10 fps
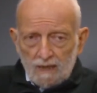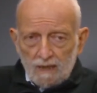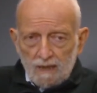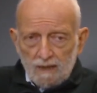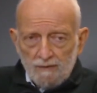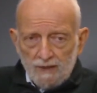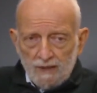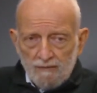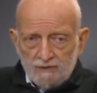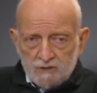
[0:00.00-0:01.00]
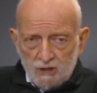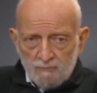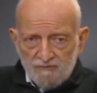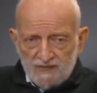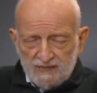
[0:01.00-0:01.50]
Another
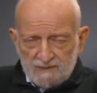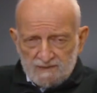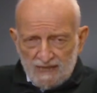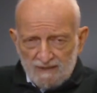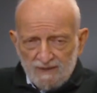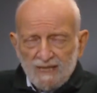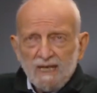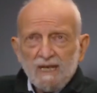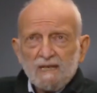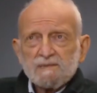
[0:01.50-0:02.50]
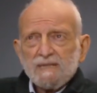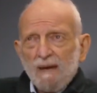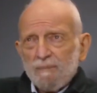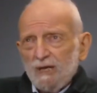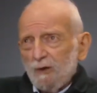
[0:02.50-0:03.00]
term for the cassava is
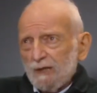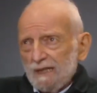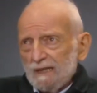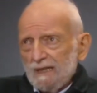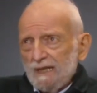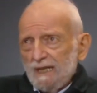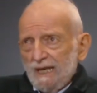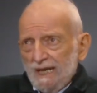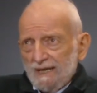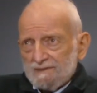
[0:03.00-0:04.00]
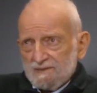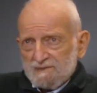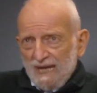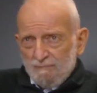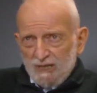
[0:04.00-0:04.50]
tapioca. It's just
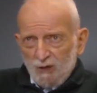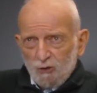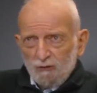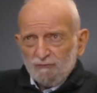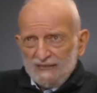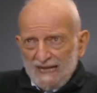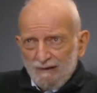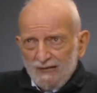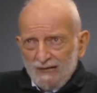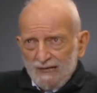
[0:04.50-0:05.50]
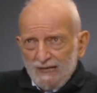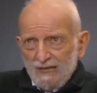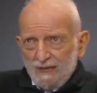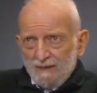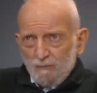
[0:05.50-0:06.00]
tapioca flour
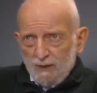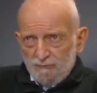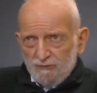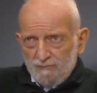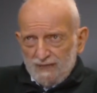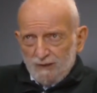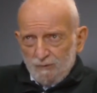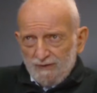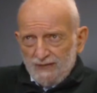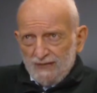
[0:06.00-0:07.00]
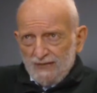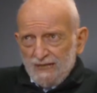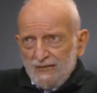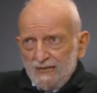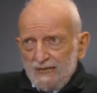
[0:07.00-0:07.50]
that we're familiar with it
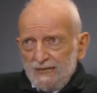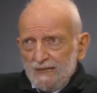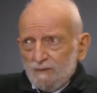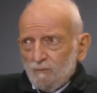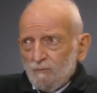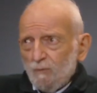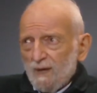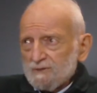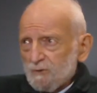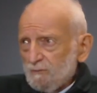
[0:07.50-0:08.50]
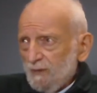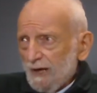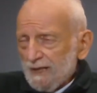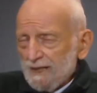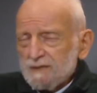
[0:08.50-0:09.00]
in Western
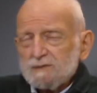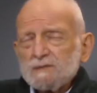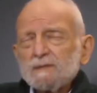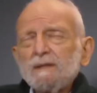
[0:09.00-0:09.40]
markets.